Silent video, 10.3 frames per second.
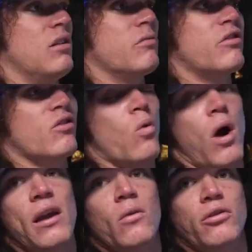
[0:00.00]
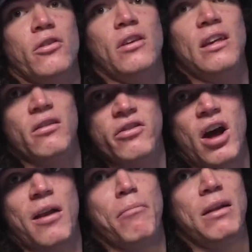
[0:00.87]
squat with your heels
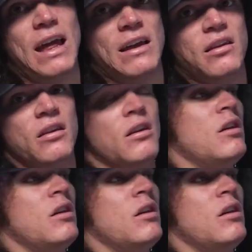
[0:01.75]
on a plate,